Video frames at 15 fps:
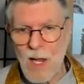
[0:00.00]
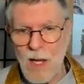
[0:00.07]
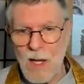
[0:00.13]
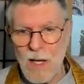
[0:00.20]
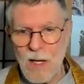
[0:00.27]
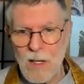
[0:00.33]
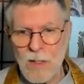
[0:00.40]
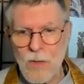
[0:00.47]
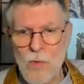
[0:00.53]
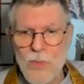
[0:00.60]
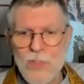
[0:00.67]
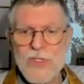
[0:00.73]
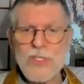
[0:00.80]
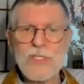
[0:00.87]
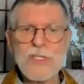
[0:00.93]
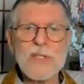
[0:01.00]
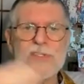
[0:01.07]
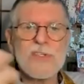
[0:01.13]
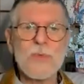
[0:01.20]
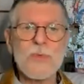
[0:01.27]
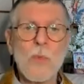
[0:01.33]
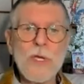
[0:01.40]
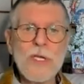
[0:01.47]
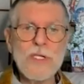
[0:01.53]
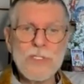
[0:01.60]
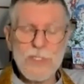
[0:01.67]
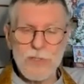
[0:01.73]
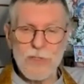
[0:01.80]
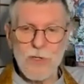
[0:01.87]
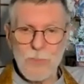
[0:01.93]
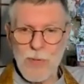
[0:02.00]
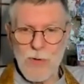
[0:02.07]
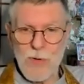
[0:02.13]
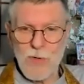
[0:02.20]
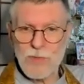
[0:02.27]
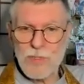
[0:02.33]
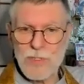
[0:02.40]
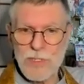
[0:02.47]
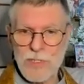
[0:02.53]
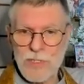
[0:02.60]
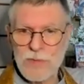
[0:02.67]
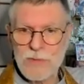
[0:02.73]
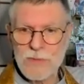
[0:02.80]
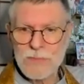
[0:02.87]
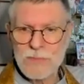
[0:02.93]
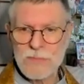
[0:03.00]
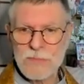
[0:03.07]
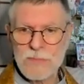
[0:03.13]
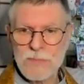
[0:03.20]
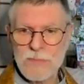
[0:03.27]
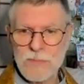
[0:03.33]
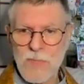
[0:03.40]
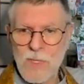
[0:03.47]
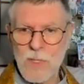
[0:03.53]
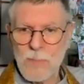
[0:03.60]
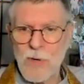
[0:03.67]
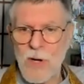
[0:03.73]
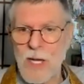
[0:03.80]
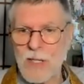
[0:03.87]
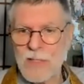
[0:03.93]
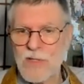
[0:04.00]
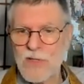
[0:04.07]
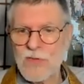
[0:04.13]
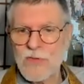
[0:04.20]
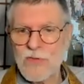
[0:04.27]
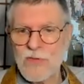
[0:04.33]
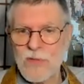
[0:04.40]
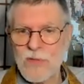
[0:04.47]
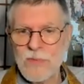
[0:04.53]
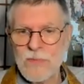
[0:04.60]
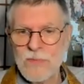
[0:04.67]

uh, or suggests we should approach our practice.